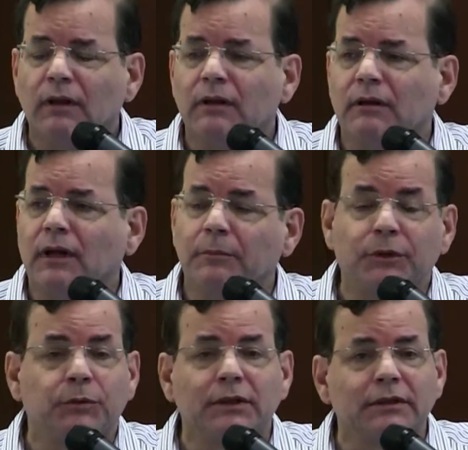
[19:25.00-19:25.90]
I'll be
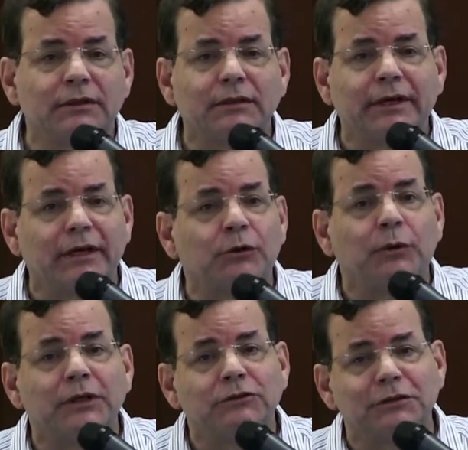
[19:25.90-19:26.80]
willing to take
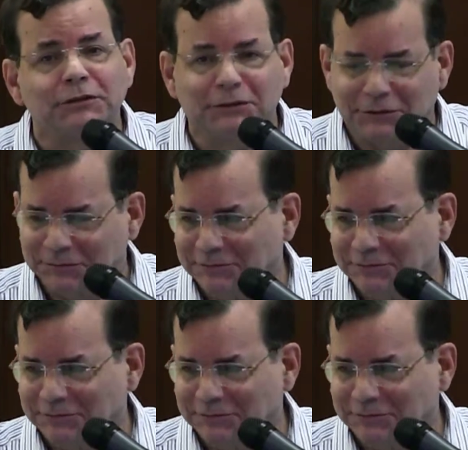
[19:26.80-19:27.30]
questions.